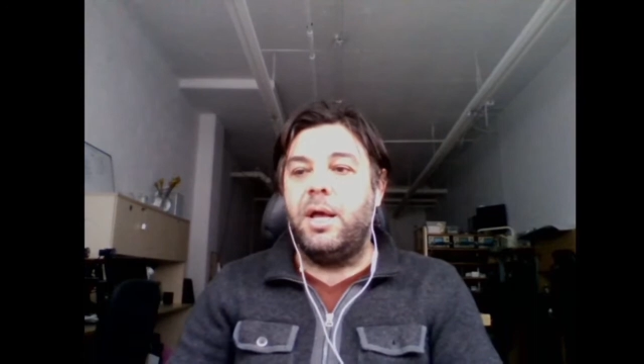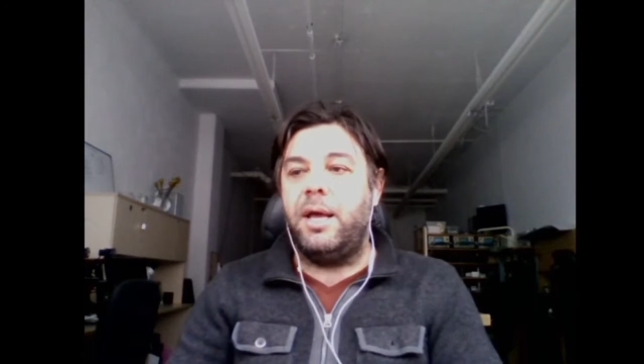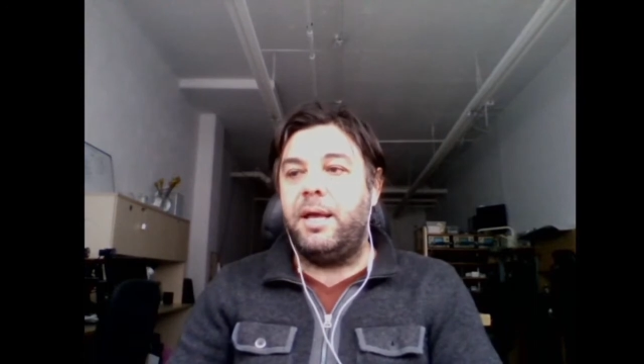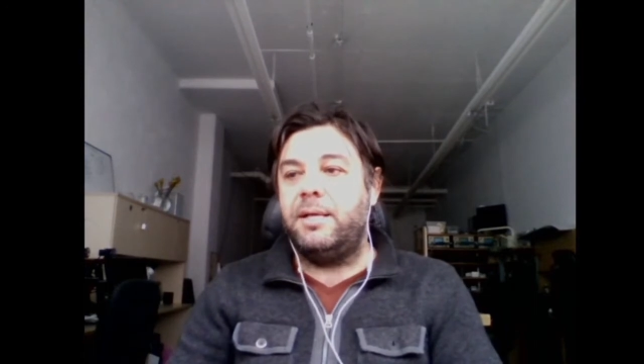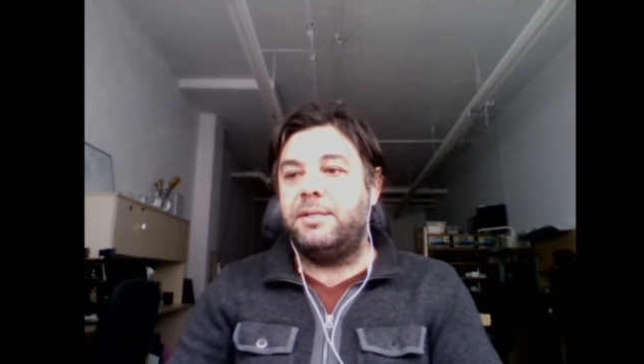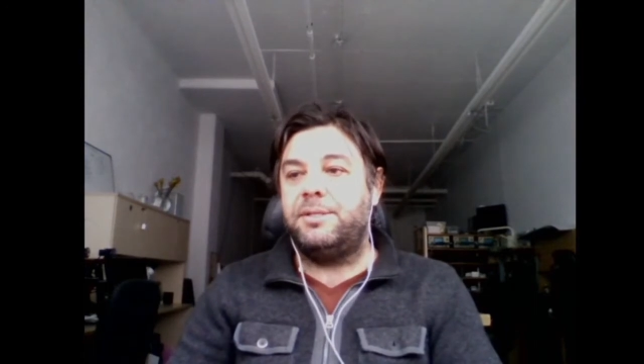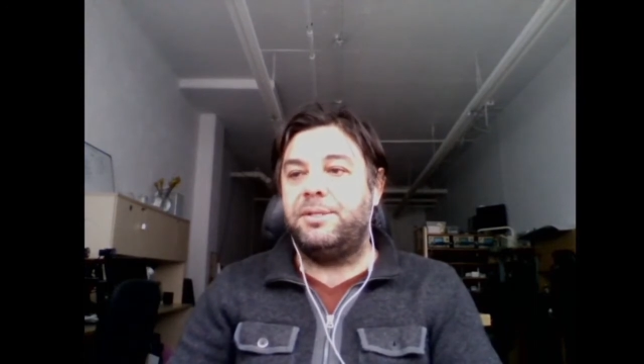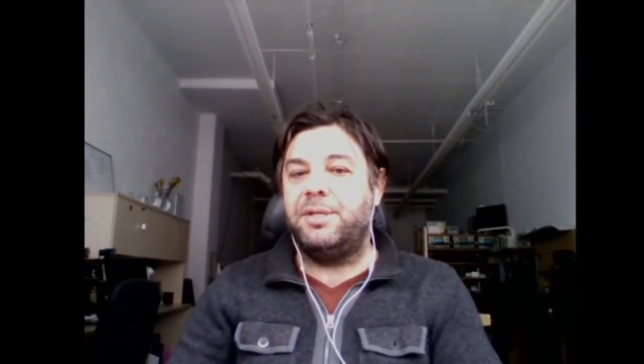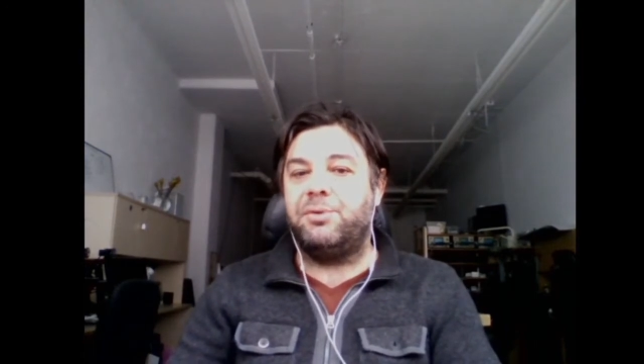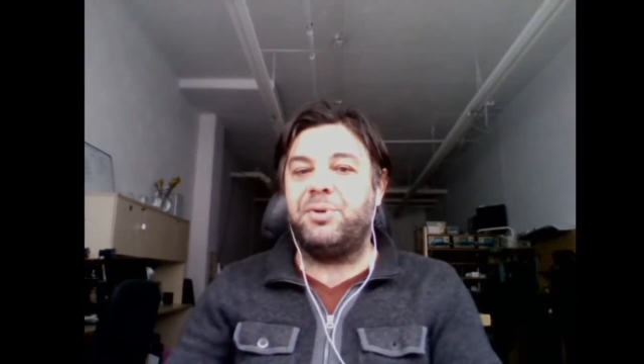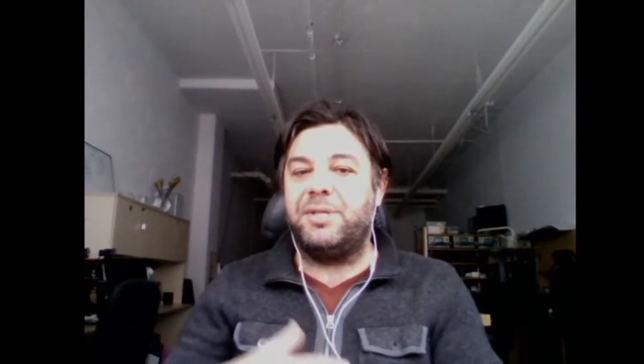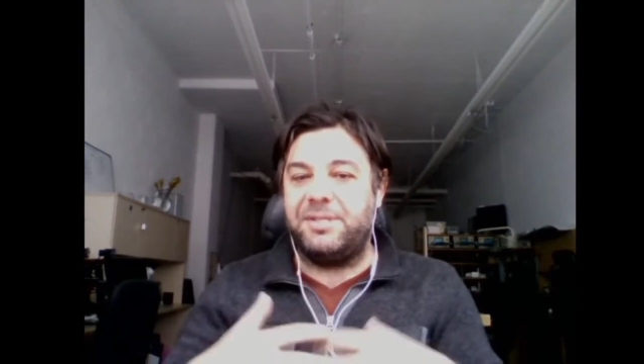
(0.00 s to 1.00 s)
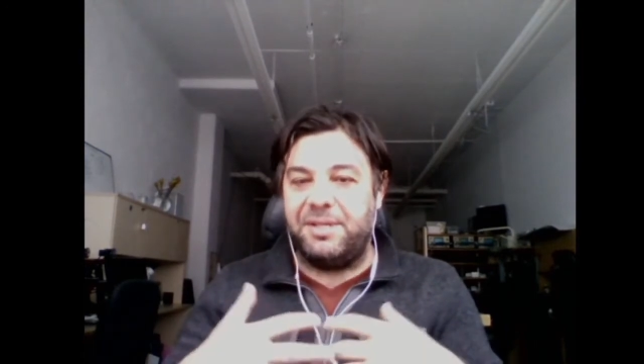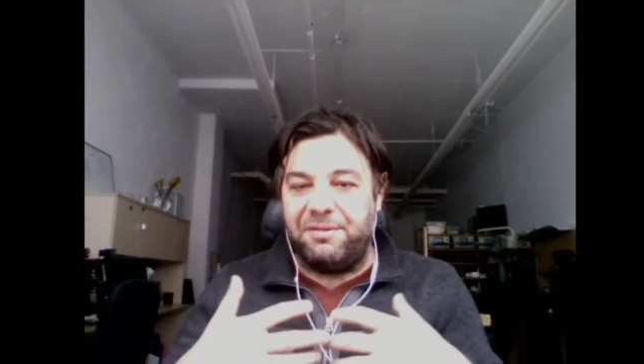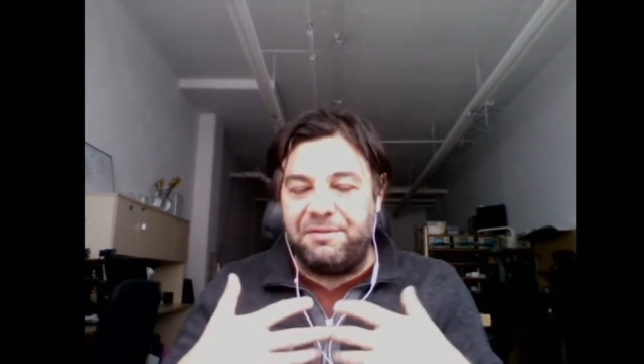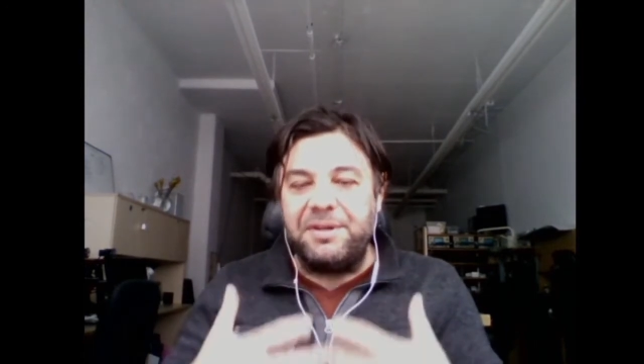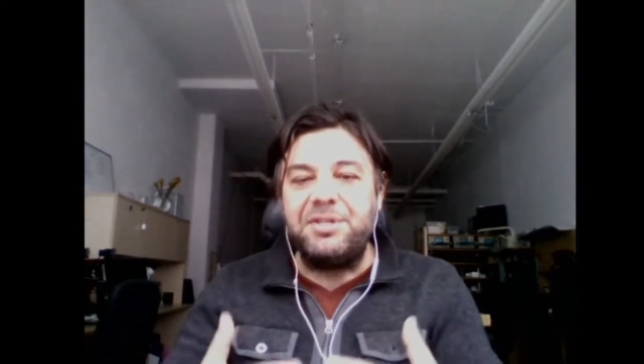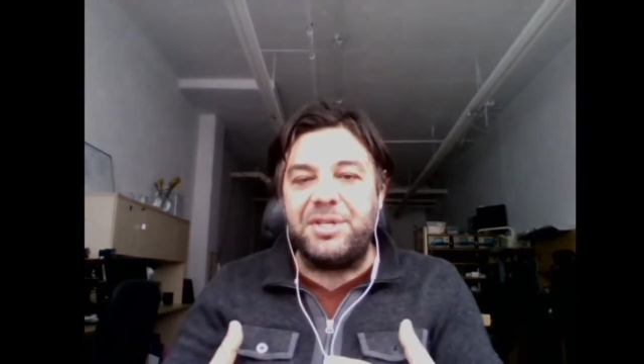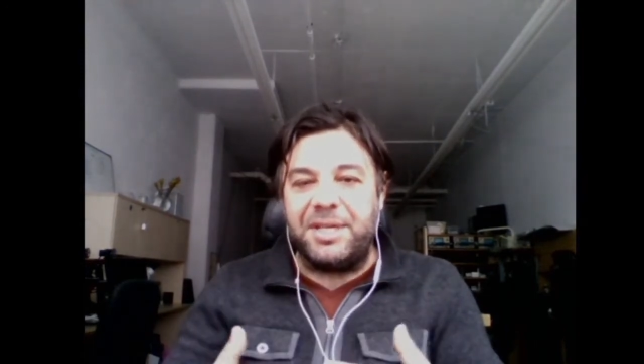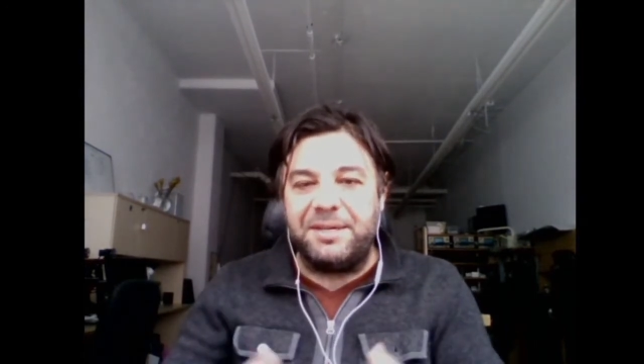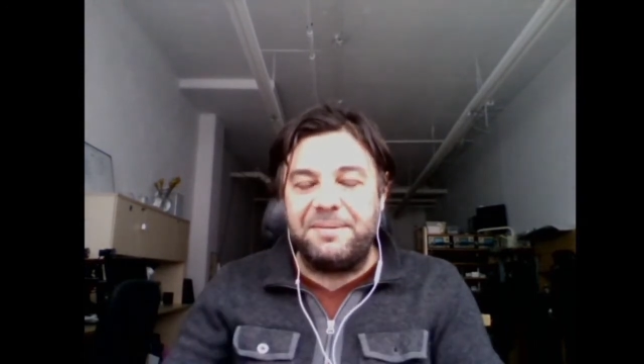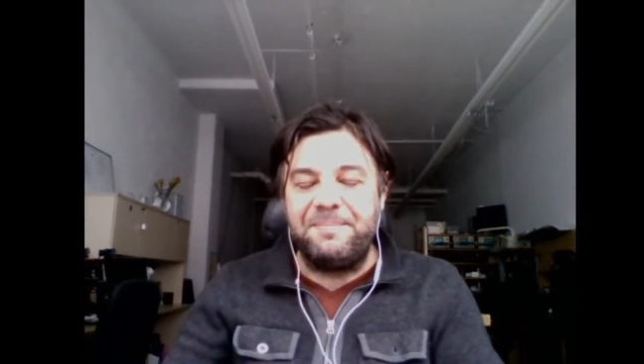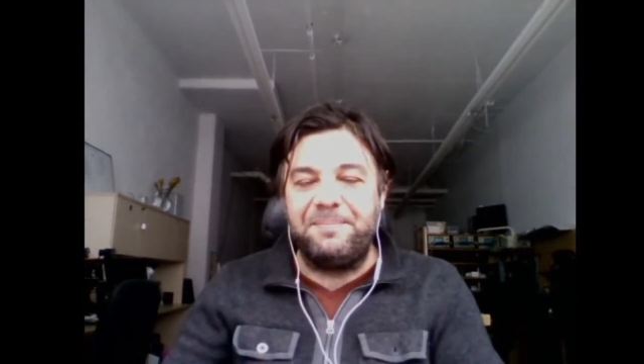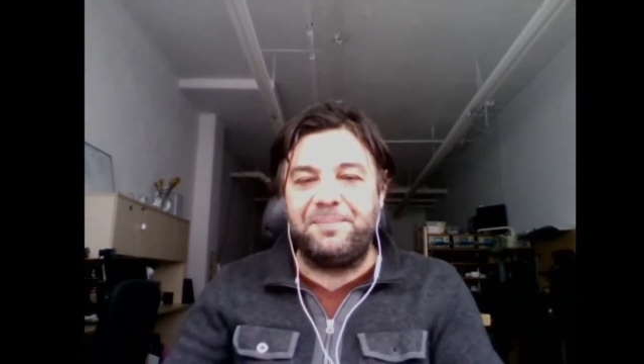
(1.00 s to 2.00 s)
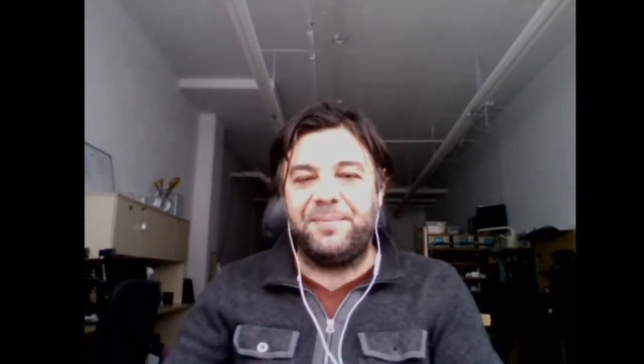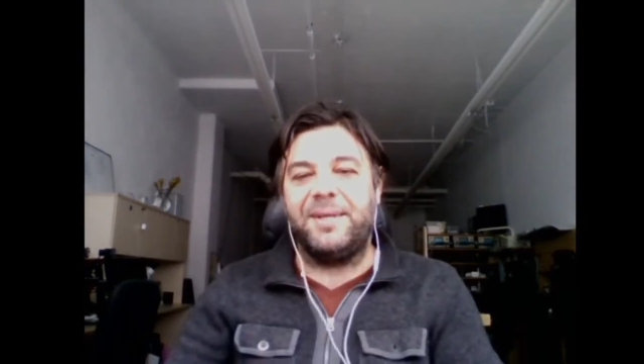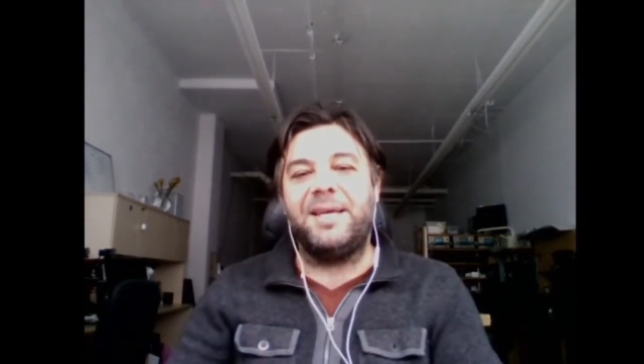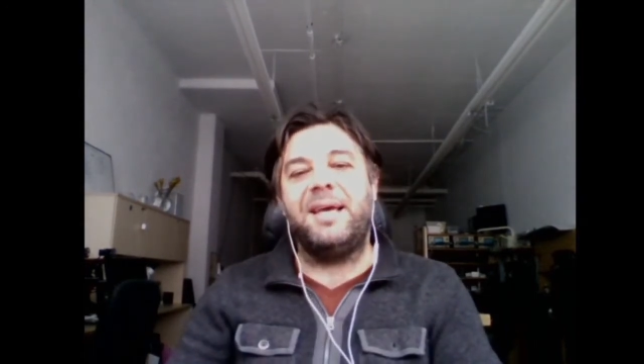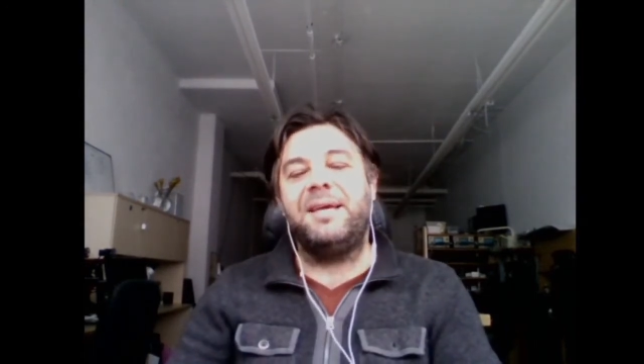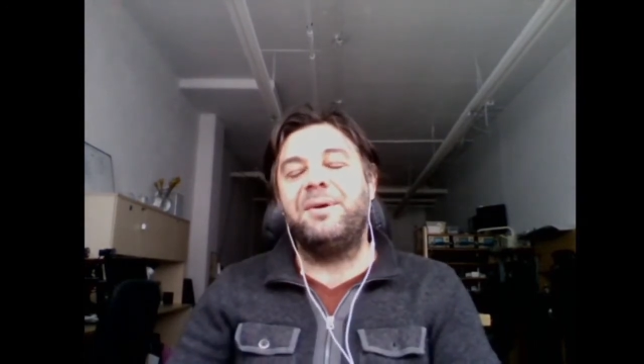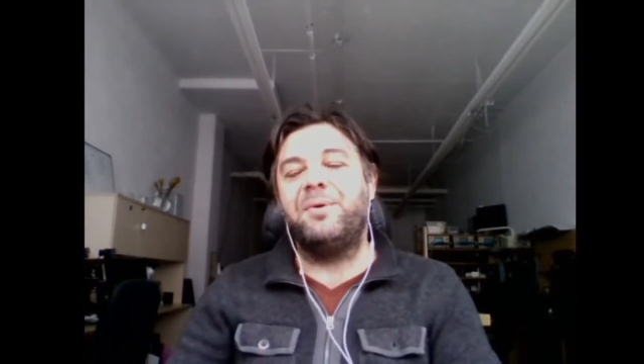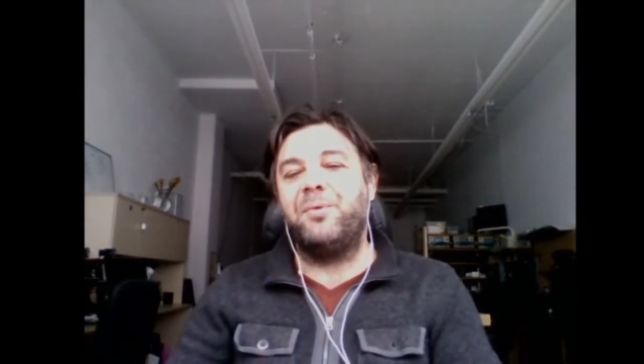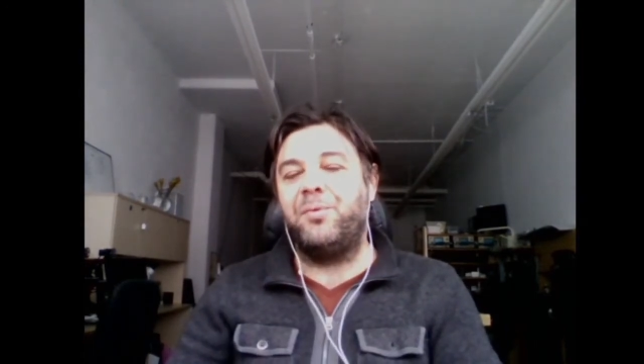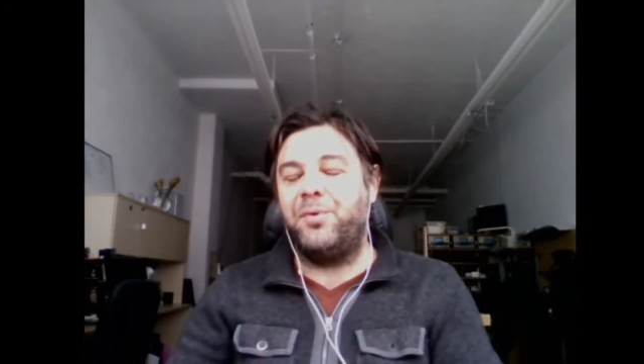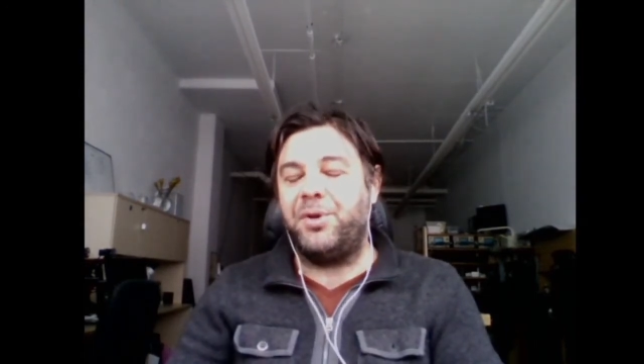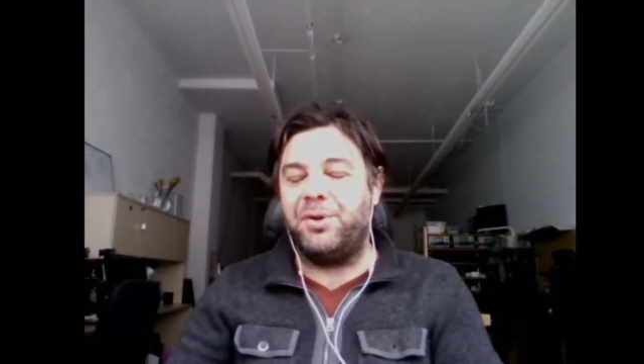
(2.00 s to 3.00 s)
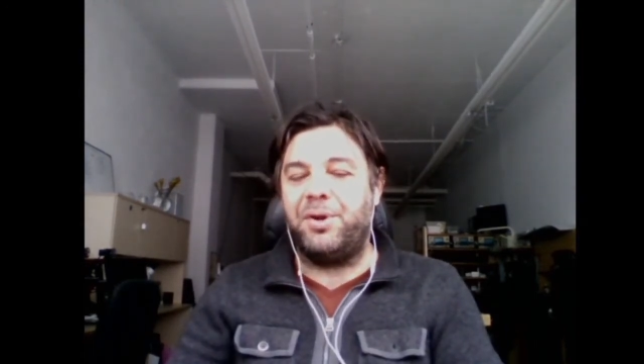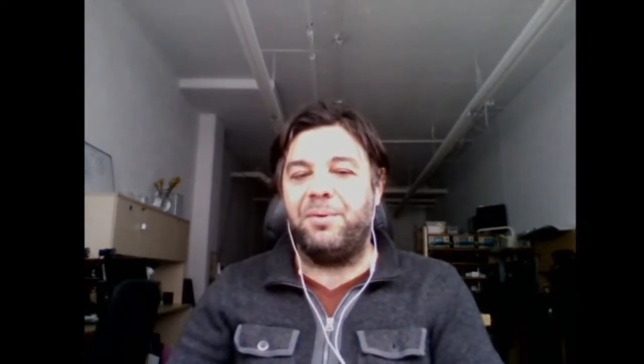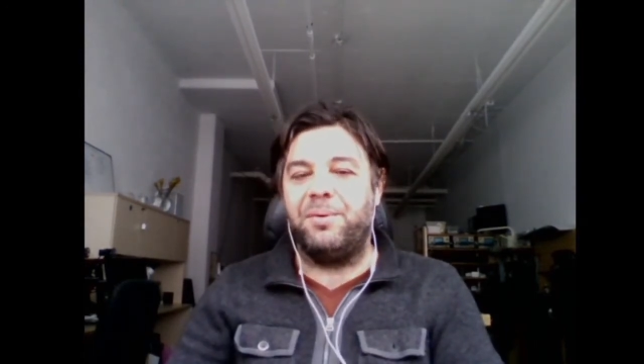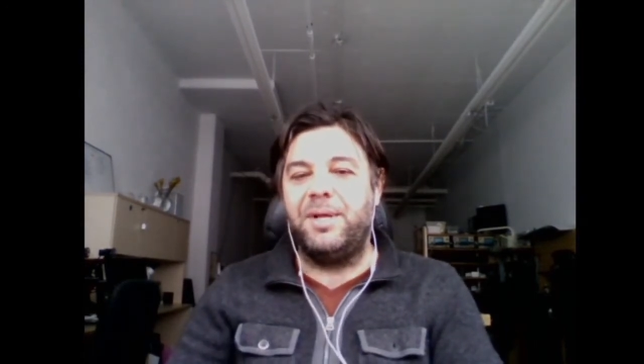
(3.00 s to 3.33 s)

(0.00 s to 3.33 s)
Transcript: is the grid still functioning? Okay, we don't know.